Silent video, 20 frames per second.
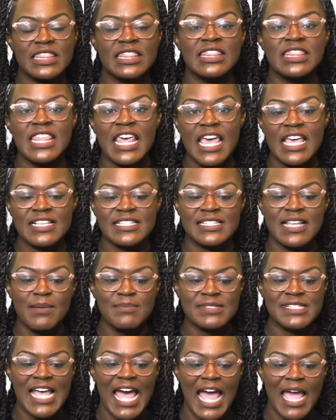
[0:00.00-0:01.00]
that
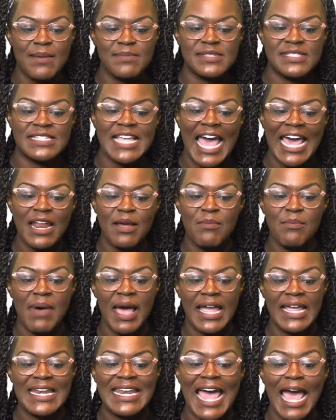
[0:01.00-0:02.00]
sometimes data
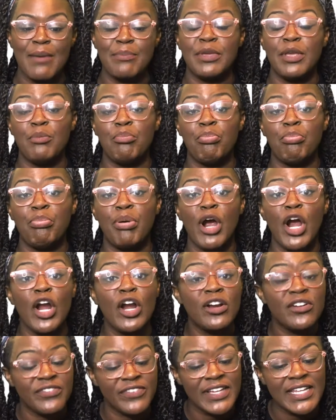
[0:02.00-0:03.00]
might not be
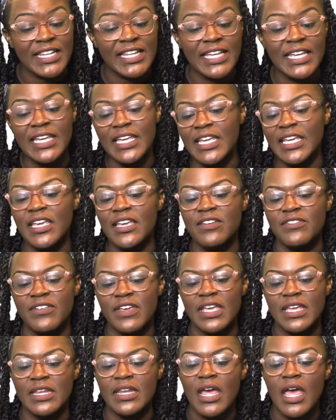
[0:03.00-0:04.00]
perfectly
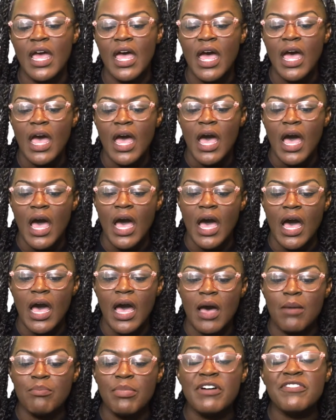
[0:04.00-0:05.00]
even,
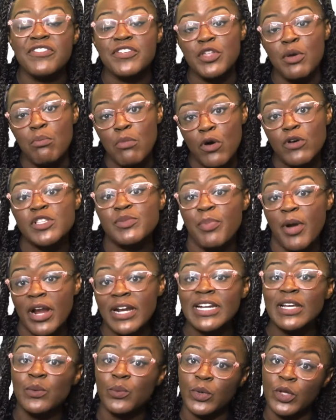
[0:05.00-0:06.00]
um, but for the most
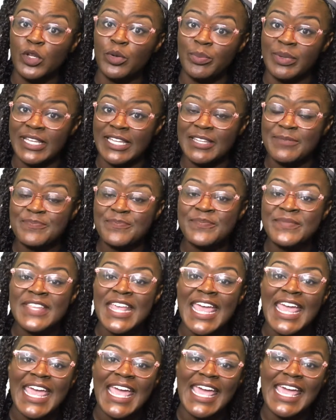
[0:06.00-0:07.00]
part it will be.
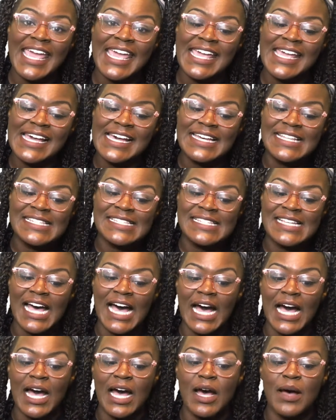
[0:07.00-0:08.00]
And
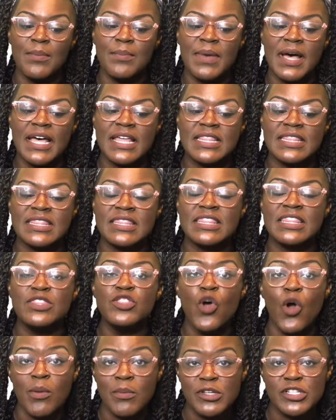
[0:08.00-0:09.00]
um,
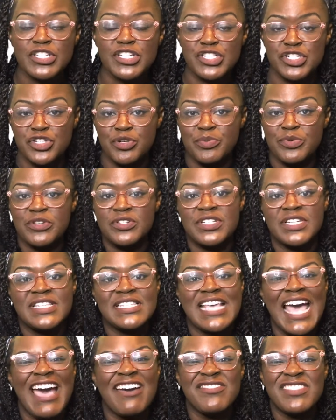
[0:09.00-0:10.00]
normal distributions
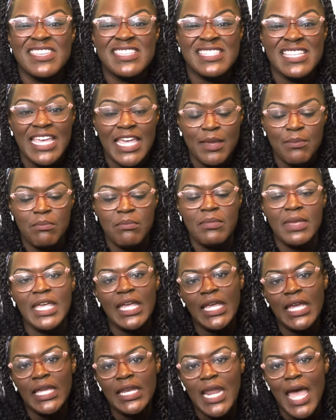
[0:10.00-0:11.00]
have the same
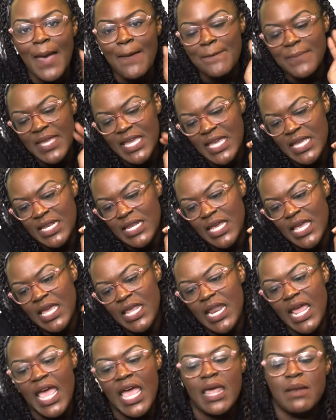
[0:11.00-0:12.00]
mean,
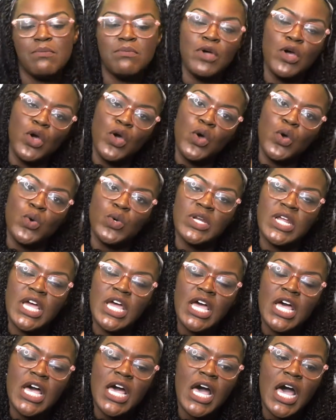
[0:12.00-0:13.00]
median, and mode.
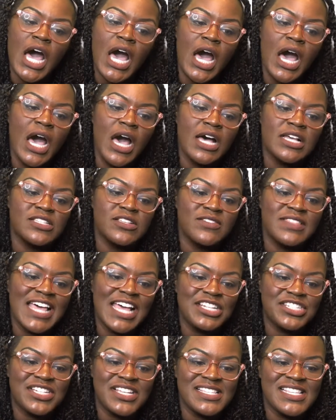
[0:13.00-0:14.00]
Uh, so
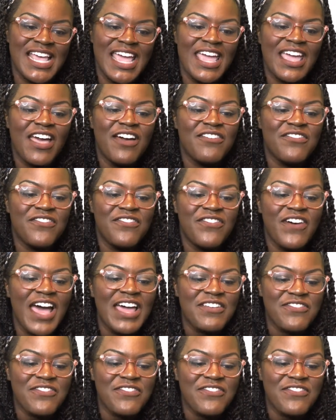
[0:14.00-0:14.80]
that's just a fun